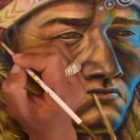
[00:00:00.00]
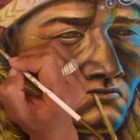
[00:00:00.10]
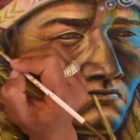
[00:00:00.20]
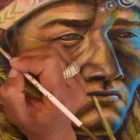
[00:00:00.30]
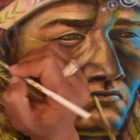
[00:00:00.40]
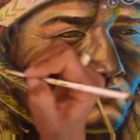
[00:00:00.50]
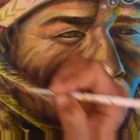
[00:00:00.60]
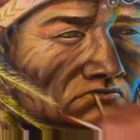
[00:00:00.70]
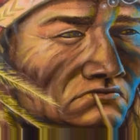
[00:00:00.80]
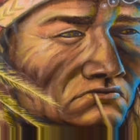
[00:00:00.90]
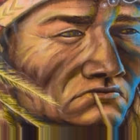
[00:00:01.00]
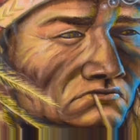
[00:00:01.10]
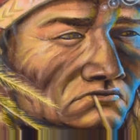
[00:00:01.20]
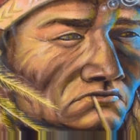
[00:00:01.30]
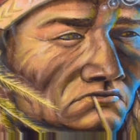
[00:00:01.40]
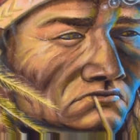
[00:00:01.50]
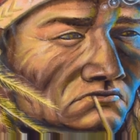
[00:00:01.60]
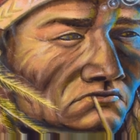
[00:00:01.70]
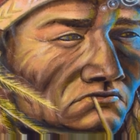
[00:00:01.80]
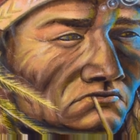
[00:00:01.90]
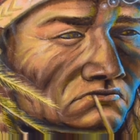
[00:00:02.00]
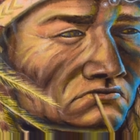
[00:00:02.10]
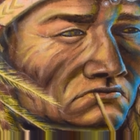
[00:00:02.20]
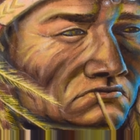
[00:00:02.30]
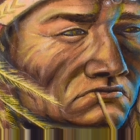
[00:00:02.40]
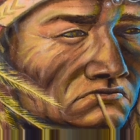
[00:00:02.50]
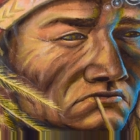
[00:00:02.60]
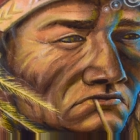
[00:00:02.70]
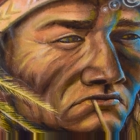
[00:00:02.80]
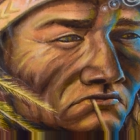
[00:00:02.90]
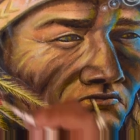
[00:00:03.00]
the bloody extermination of these people